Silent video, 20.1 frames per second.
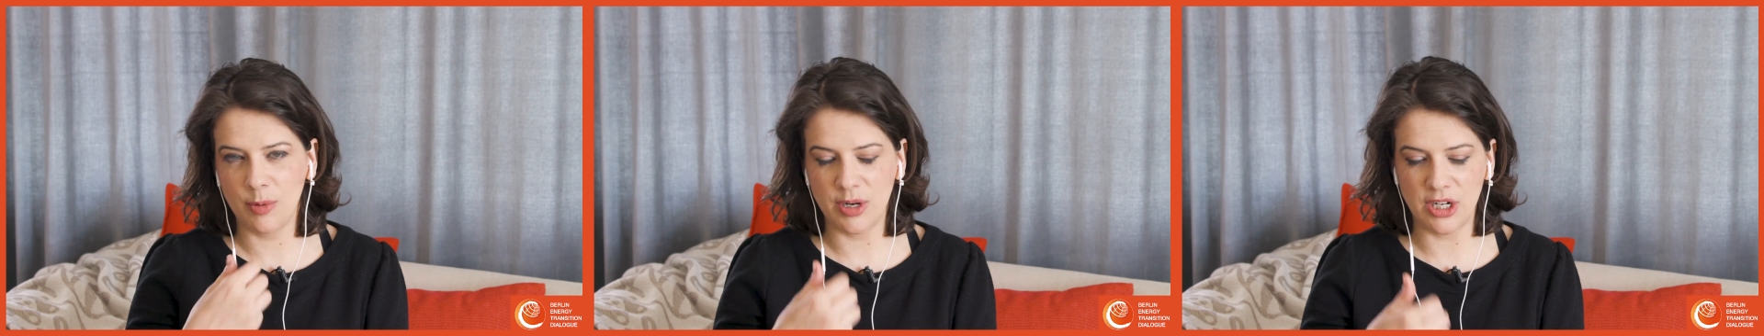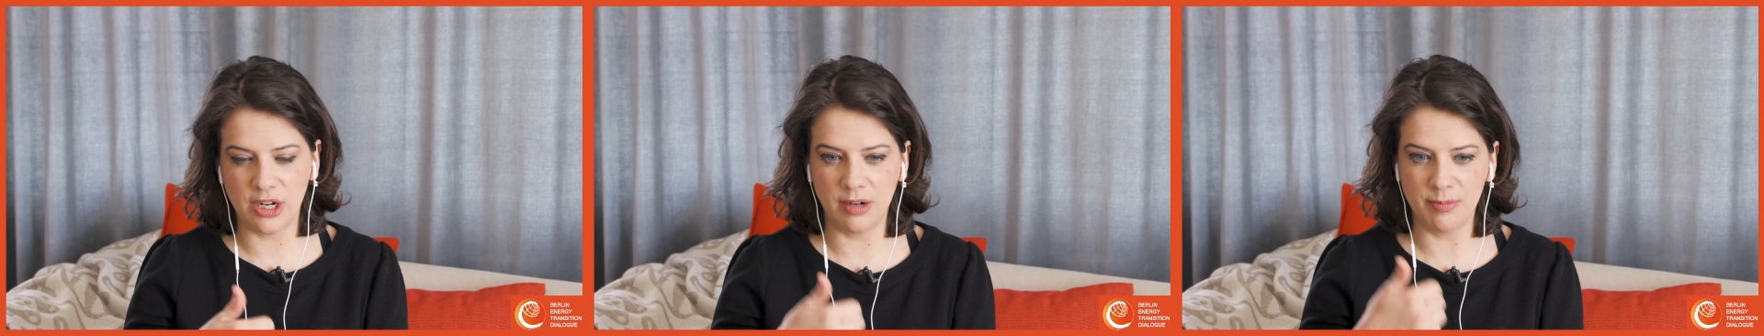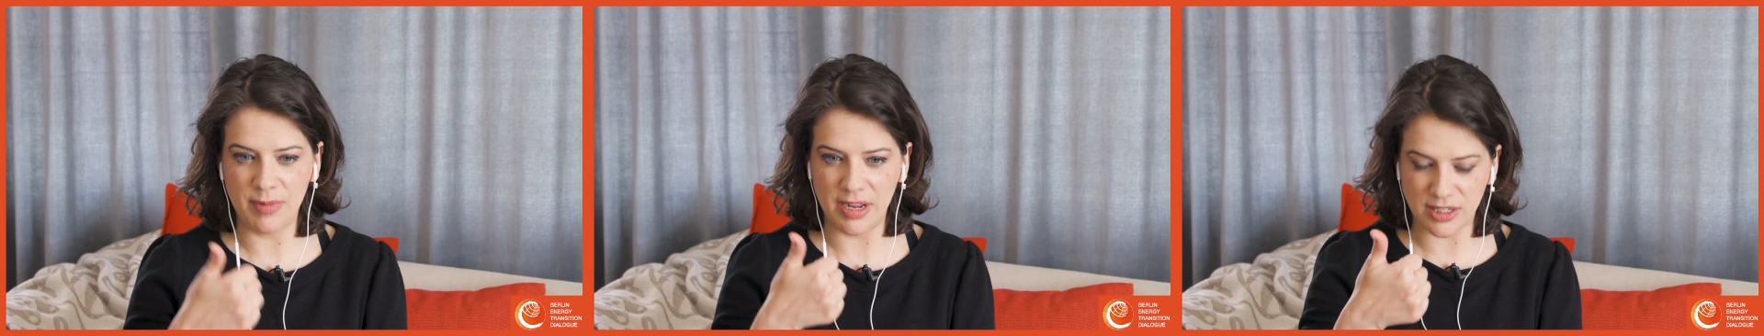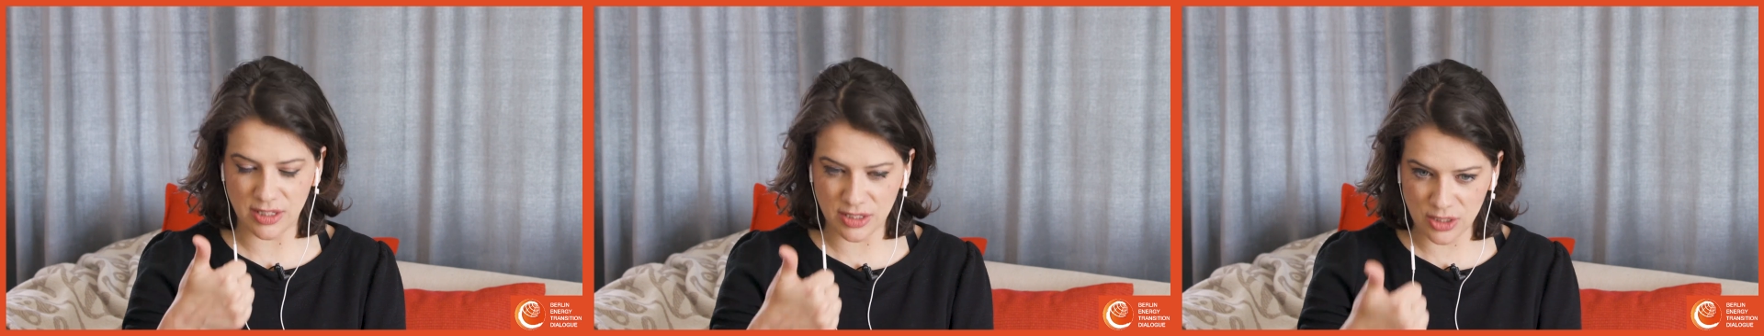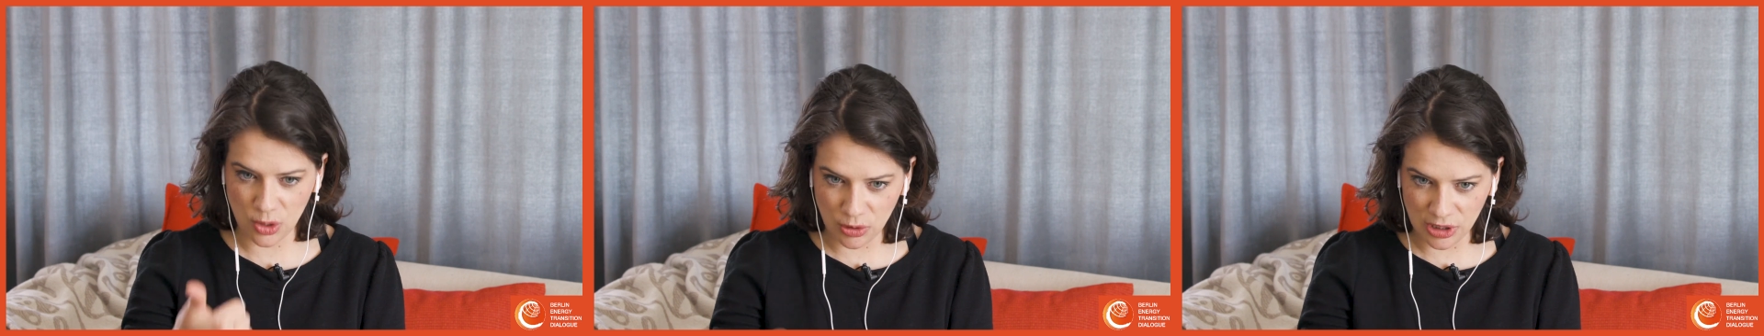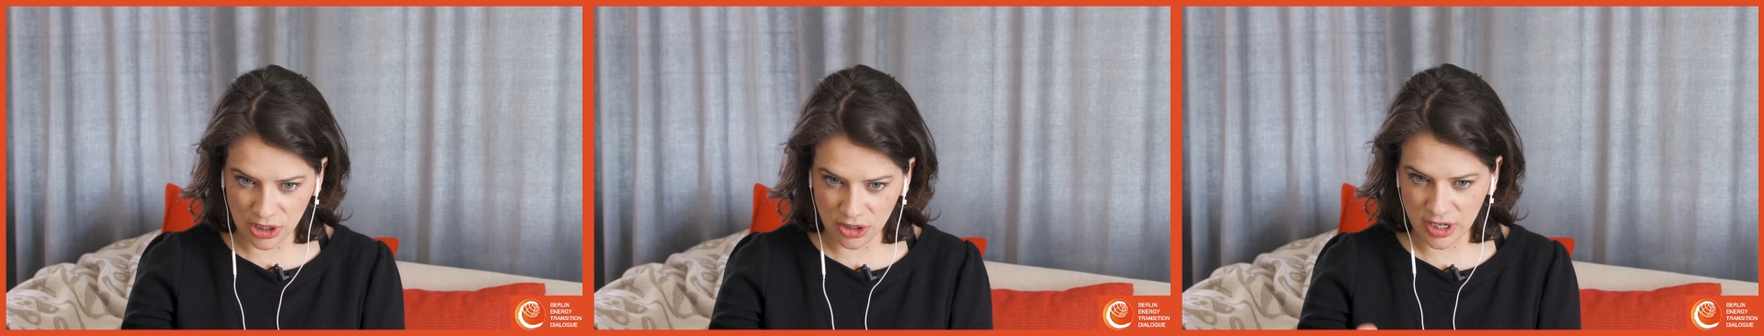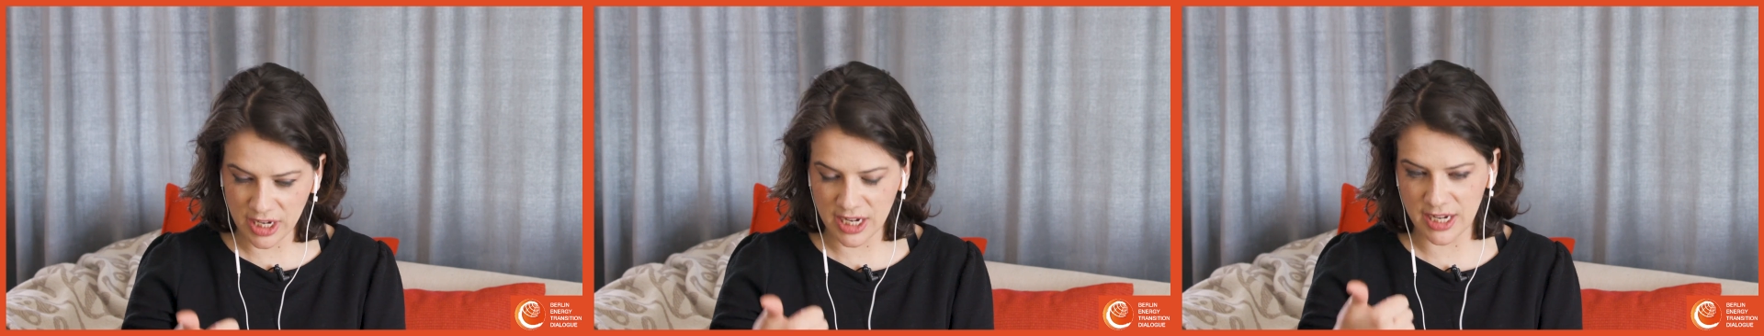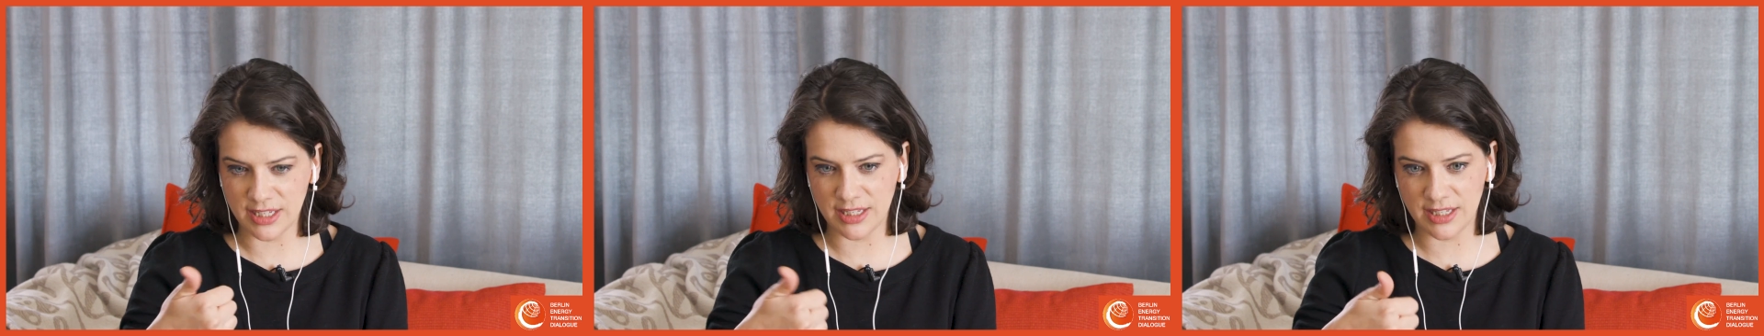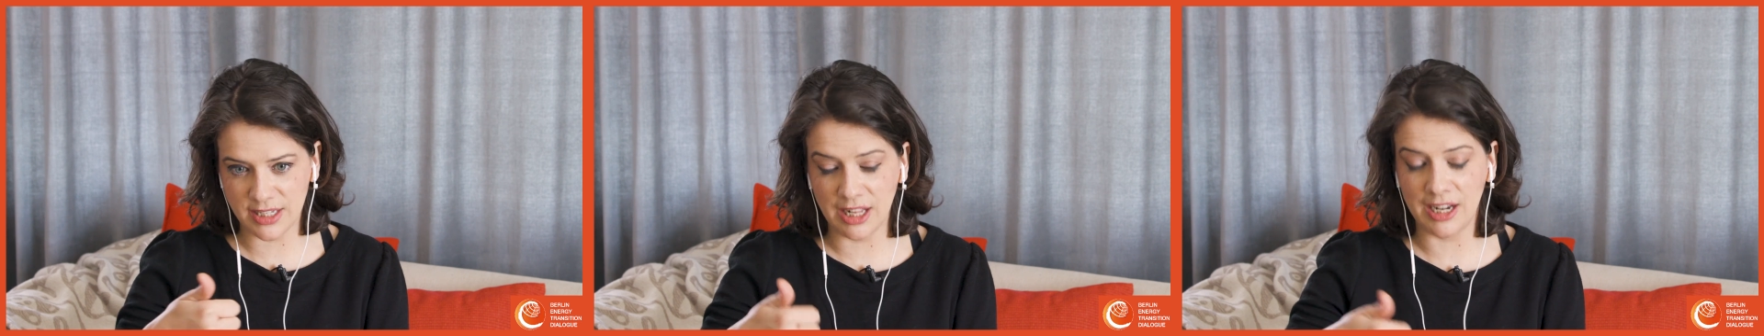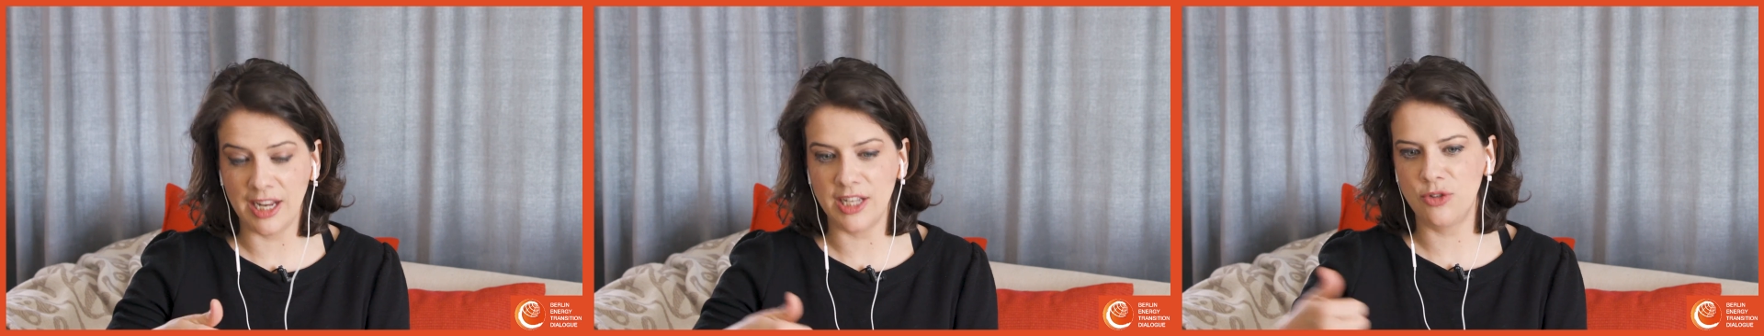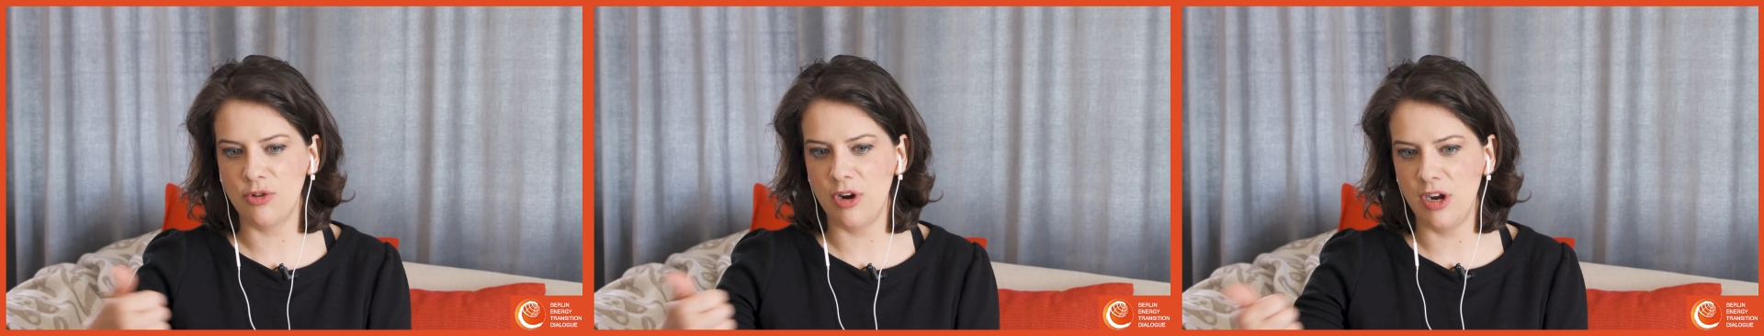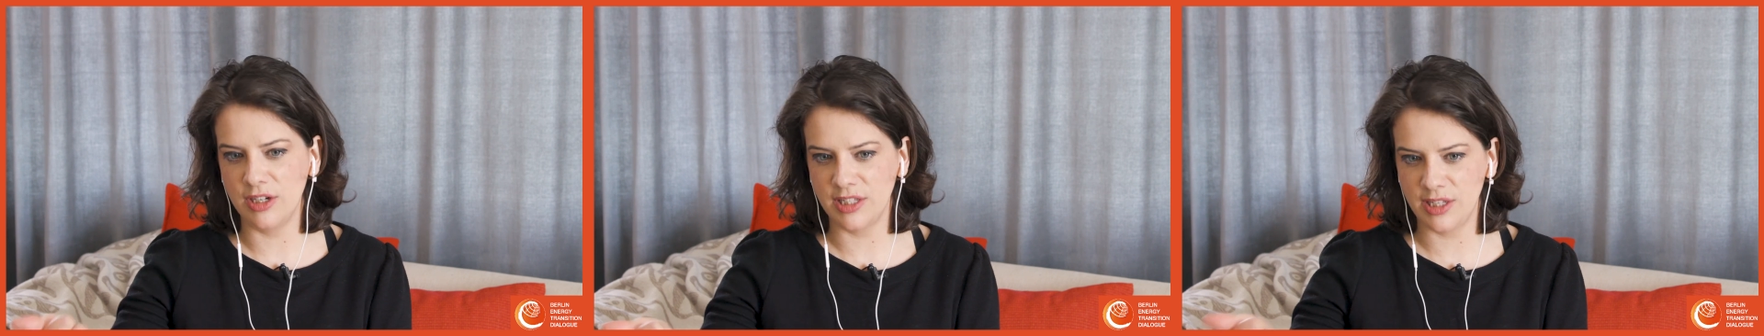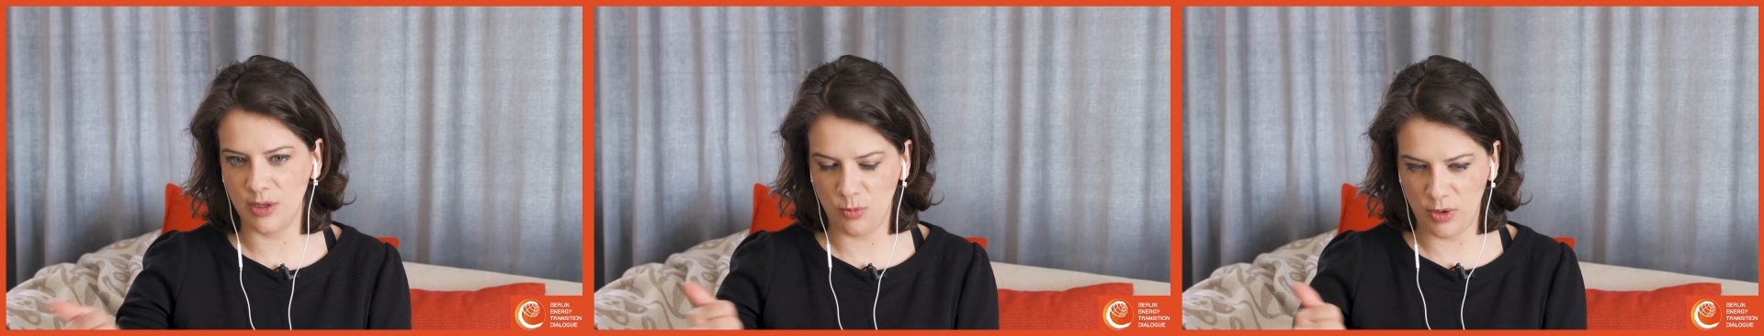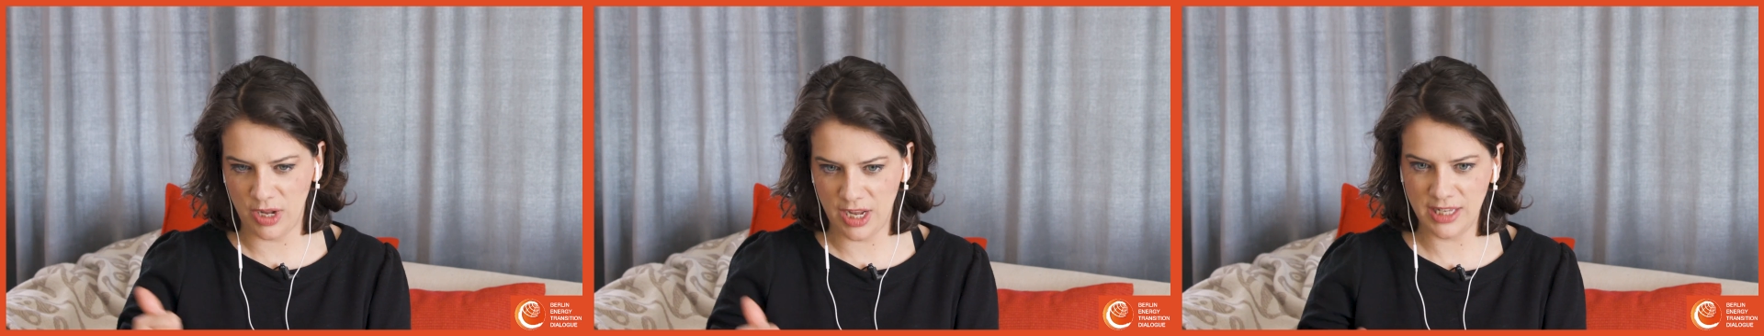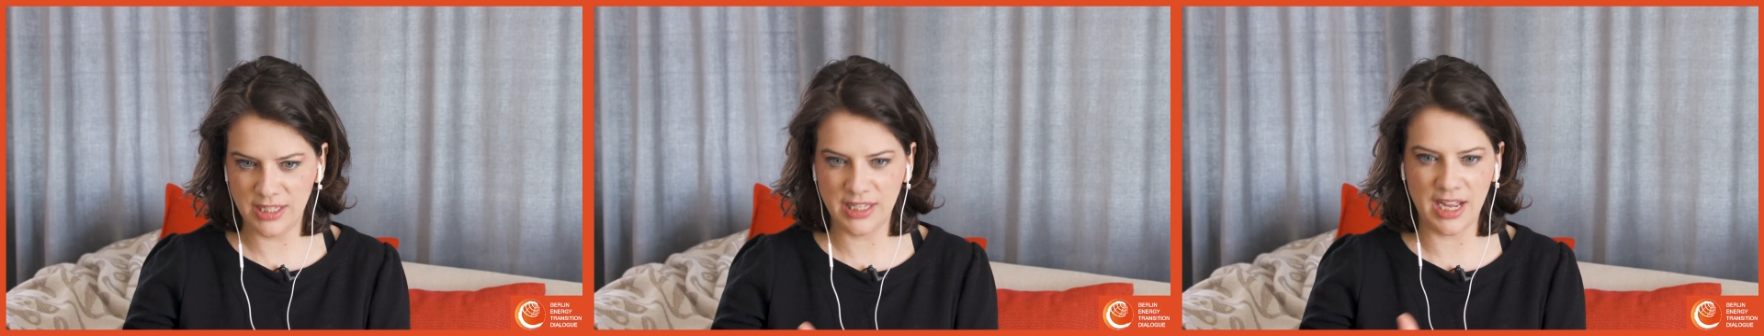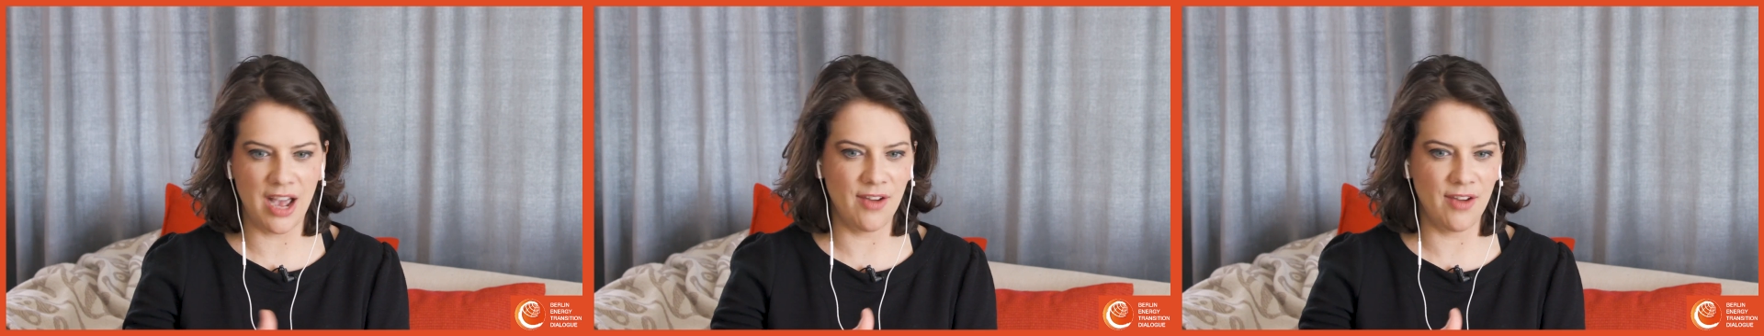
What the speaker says: Are we talking about solar is still as strong as it was?